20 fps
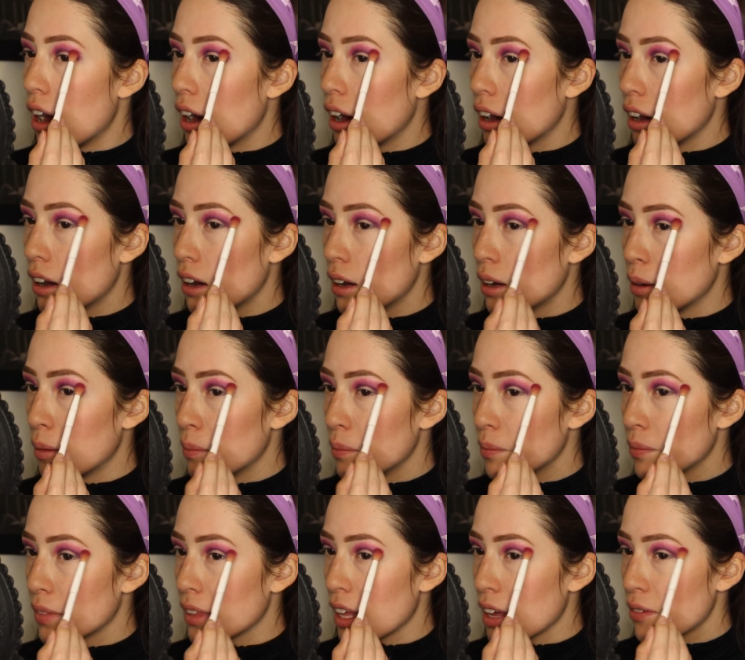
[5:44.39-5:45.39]

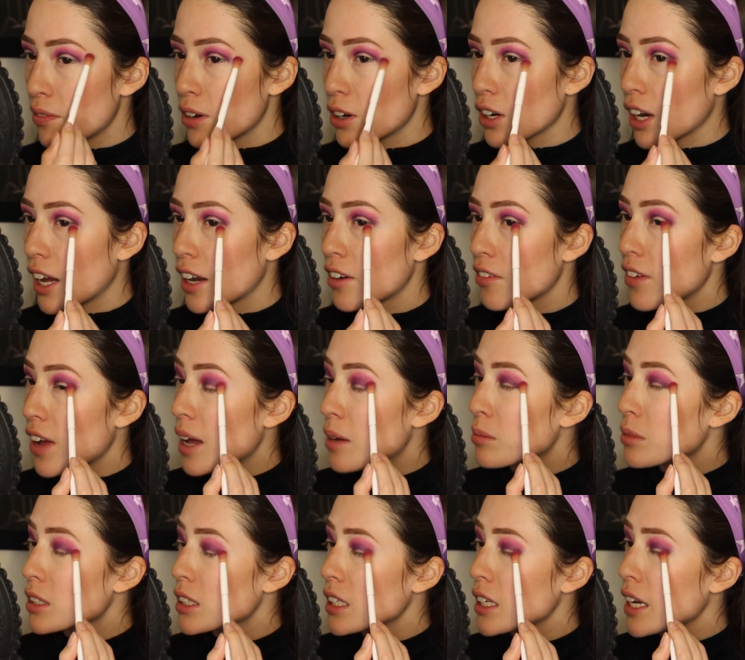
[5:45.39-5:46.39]
They felt kind of
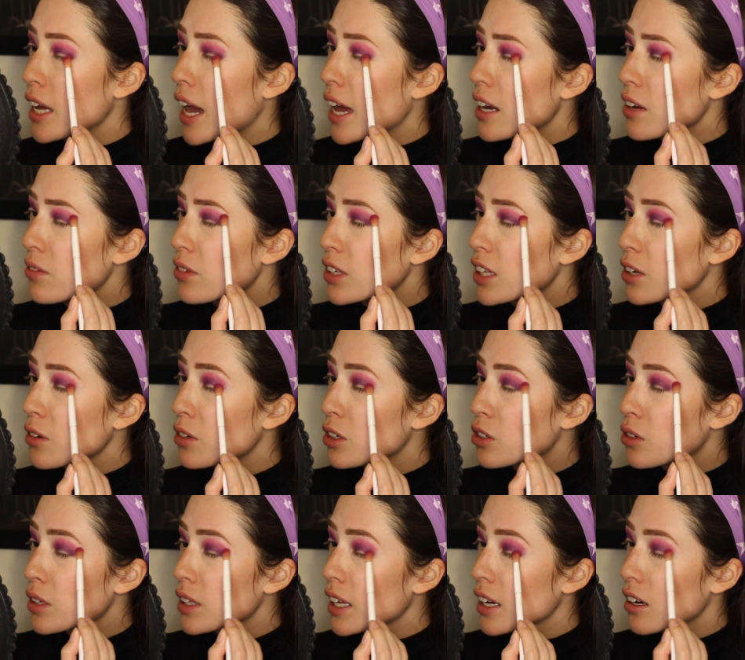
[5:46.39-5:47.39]
empty. I didn't feel like we were
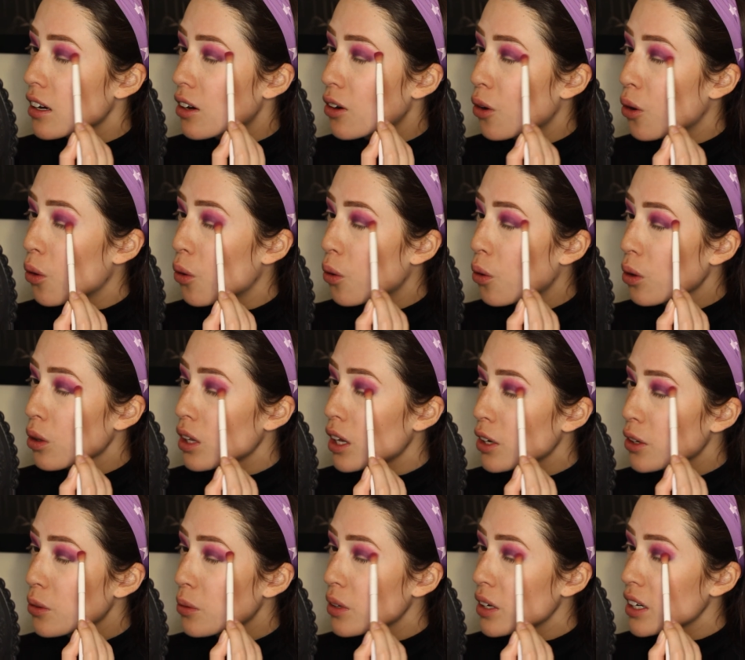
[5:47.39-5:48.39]
doing like a whole
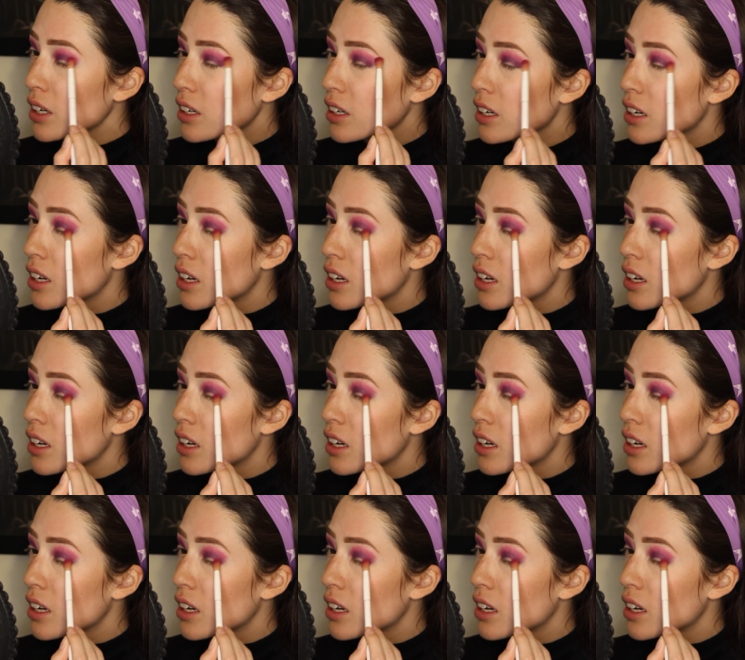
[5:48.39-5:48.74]
lot of work.